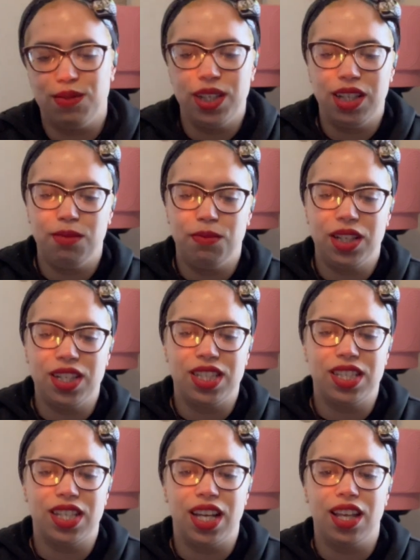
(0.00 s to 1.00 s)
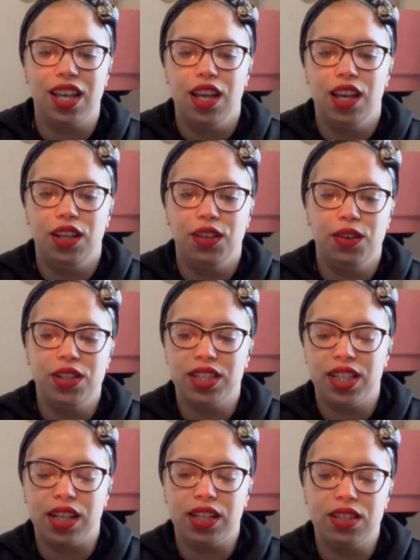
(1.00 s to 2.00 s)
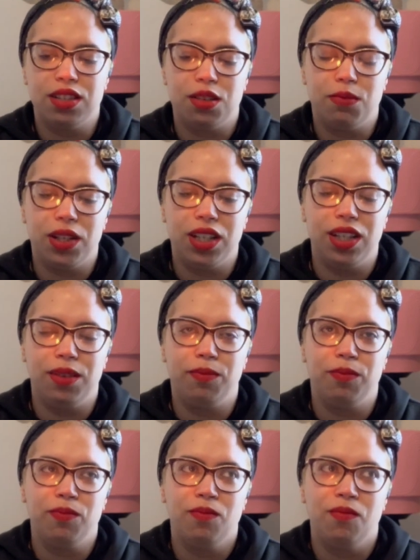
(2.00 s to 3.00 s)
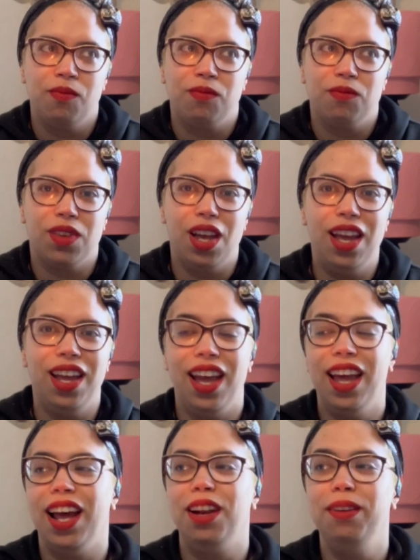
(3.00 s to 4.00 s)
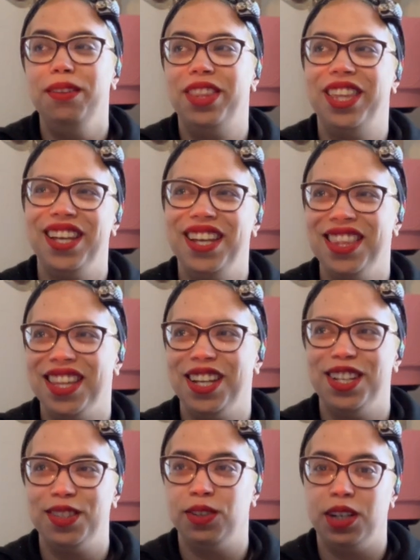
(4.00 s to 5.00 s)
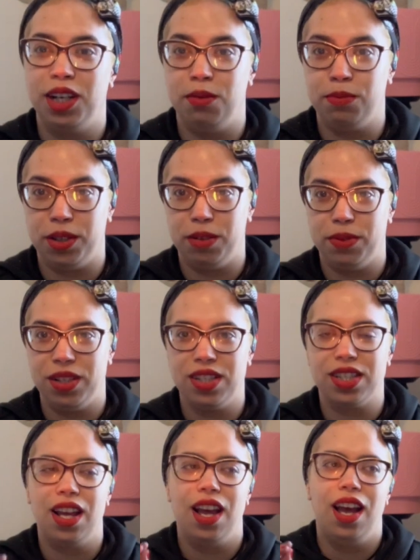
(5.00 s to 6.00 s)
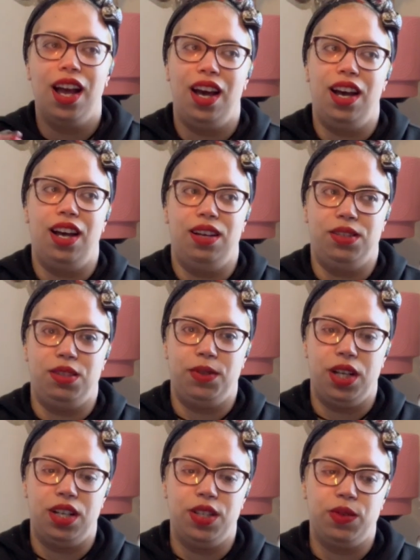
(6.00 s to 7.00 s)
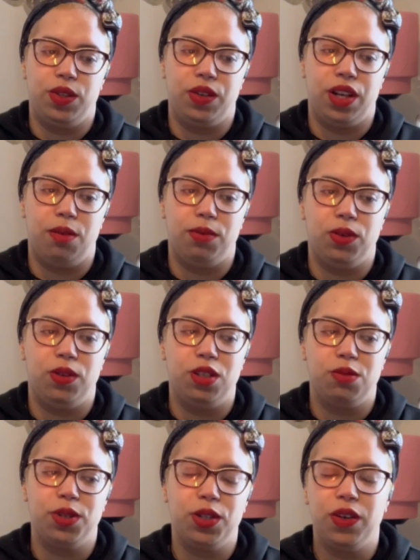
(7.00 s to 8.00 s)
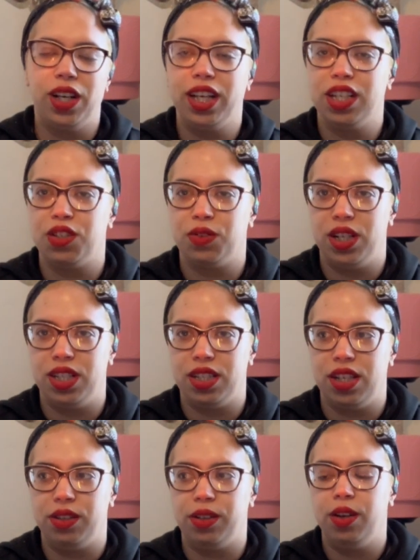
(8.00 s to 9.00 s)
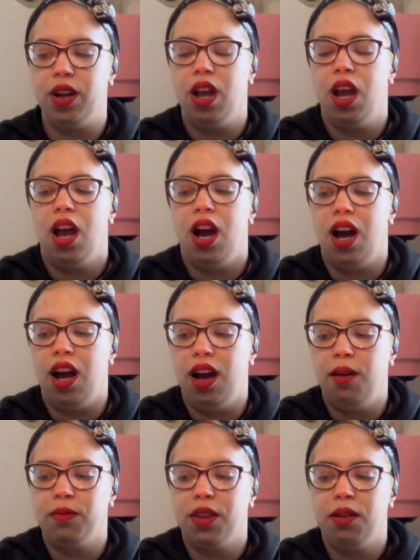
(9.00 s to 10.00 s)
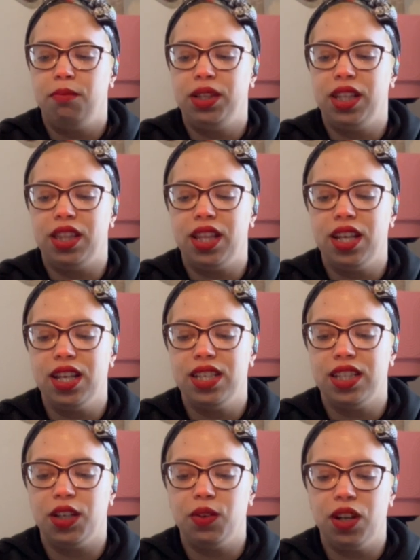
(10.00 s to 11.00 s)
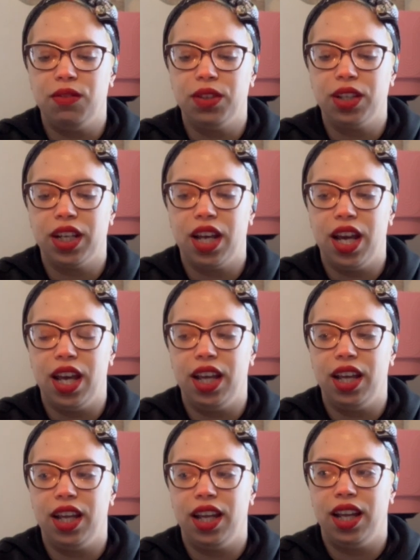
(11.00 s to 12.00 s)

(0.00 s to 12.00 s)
reading, because it's like you're setting so many. And I don't think that you're doing it on purpose, uh, to be honest with you, Capricorns. But you're like a trendsetter. Um, but the thing is that you never get.